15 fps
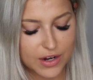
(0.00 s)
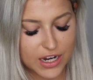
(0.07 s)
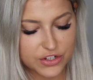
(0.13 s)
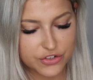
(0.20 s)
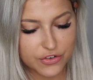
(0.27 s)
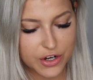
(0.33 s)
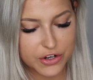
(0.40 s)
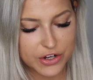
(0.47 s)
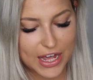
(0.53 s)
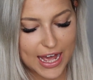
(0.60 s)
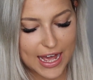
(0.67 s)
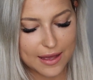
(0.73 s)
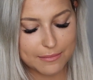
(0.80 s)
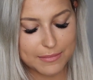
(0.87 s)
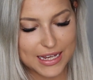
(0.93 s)
Retro
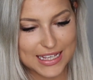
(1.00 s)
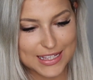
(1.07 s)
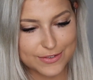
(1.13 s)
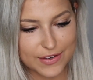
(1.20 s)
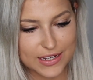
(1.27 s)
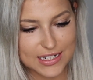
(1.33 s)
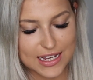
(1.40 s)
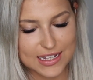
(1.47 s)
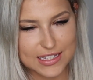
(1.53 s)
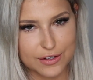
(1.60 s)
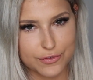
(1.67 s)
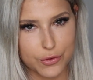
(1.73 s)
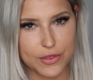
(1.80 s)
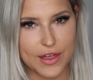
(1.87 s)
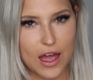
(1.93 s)
cam is
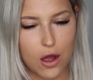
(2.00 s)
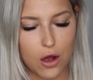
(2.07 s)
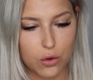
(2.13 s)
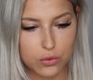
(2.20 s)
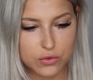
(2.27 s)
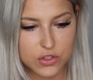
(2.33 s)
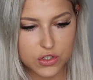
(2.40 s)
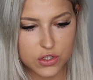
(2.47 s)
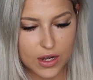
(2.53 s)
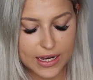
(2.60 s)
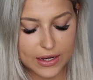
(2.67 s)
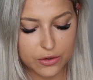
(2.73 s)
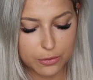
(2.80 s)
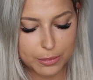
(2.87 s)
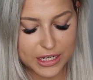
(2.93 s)
fantastic for that old
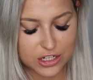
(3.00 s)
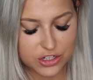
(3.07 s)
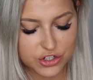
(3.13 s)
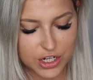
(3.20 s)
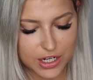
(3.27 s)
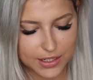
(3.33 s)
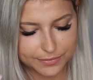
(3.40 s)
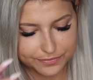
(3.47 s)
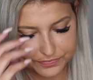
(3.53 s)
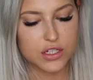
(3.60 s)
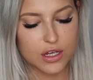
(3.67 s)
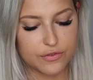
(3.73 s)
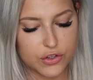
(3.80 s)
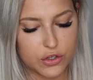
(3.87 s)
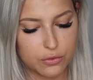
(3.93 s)
style picture. So
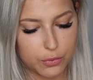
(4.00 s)
if you